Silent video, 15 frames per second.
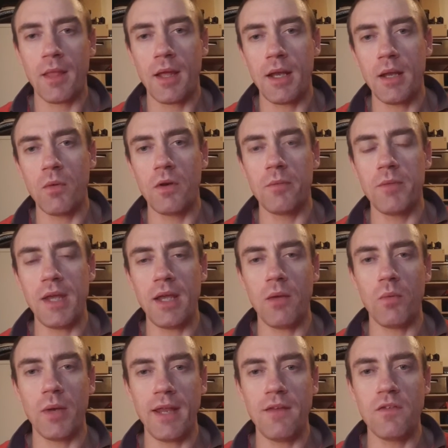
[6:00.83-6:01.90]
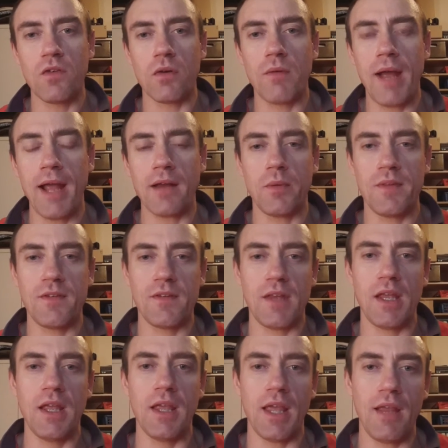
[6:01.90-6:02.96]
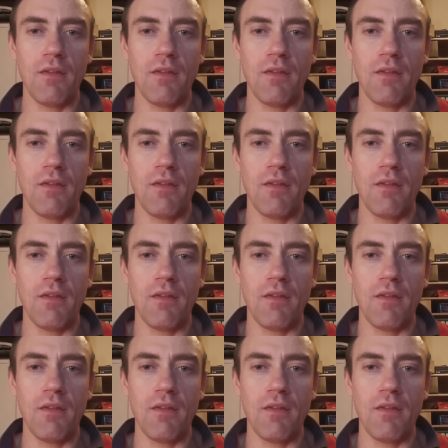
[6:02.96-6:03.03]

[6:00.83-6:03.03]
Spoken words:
and it will interact with zinc